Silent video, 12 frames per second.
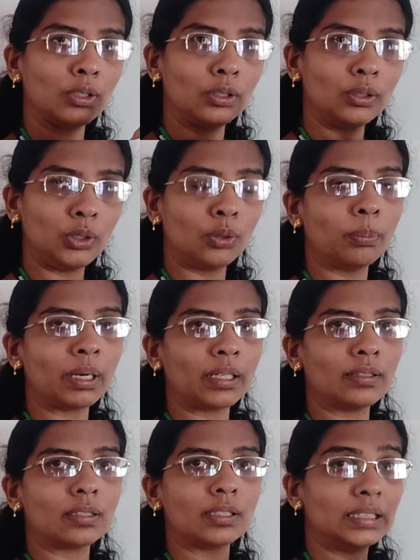
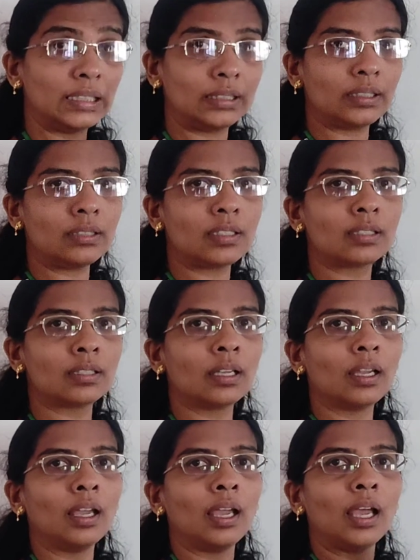numerals, digits,
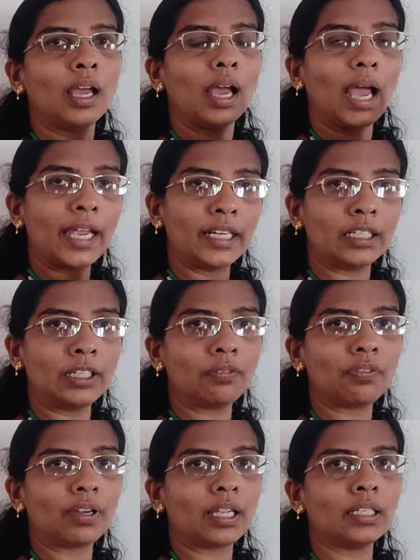
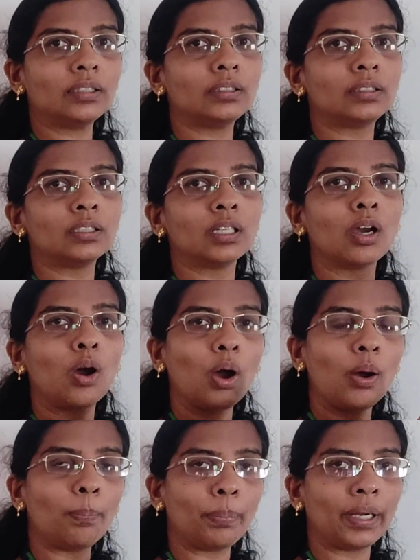identifiers,
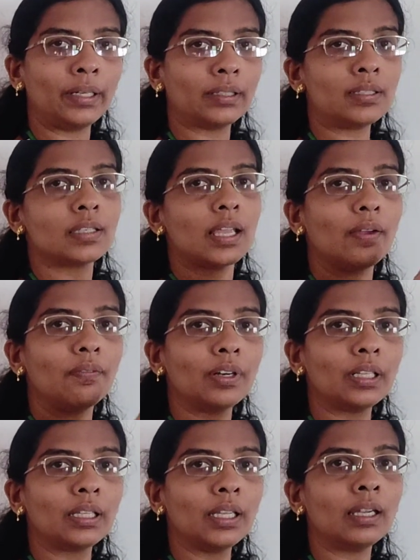operators,
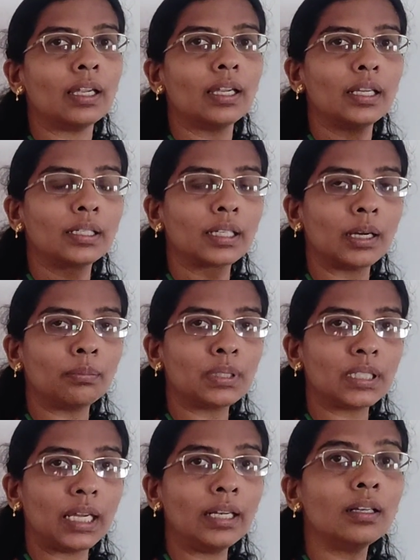everything, it
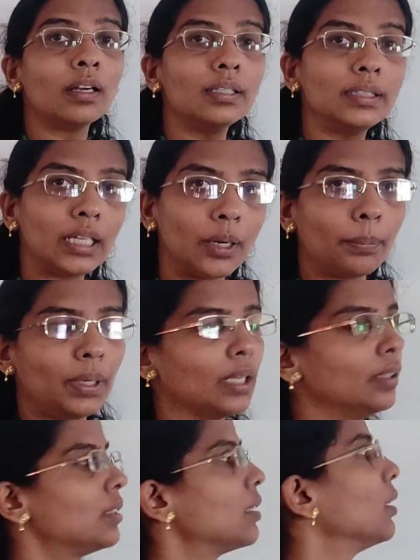comes in
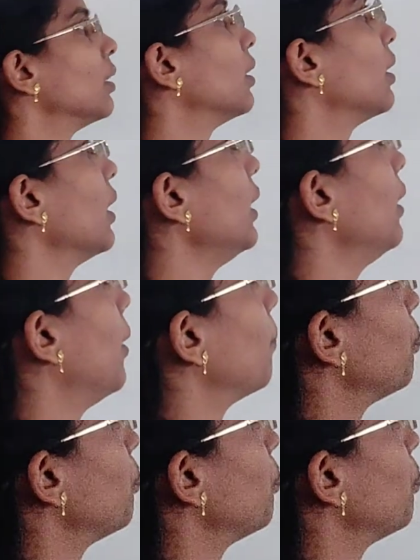terminals. Right?